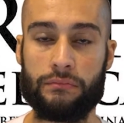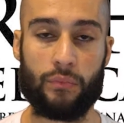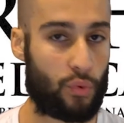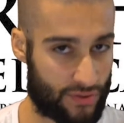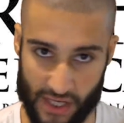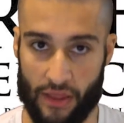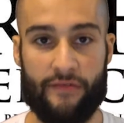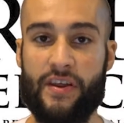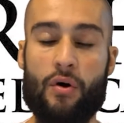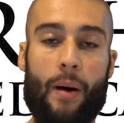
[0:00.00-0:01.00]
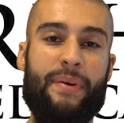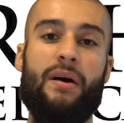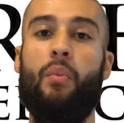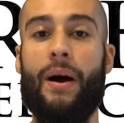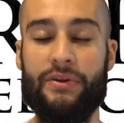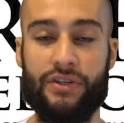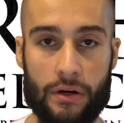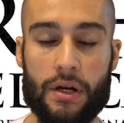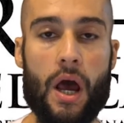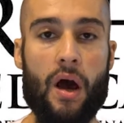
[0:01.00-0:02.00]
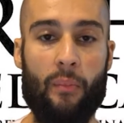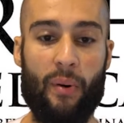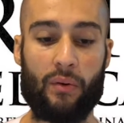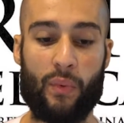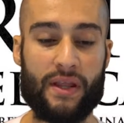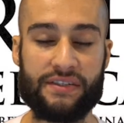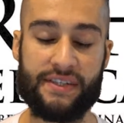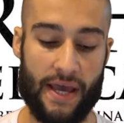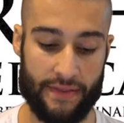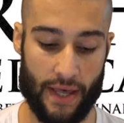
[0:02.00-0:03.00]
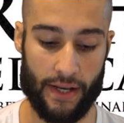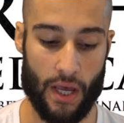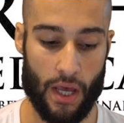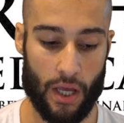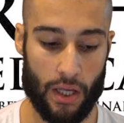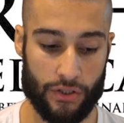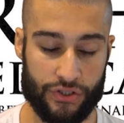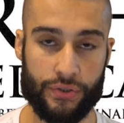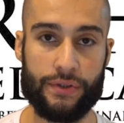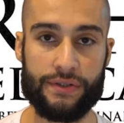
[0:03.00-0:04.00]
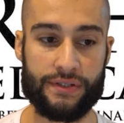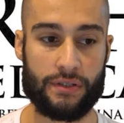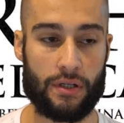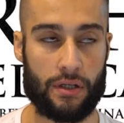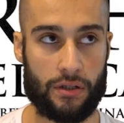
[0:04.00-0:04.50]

There's another video up here on why we don't, but we understand that students,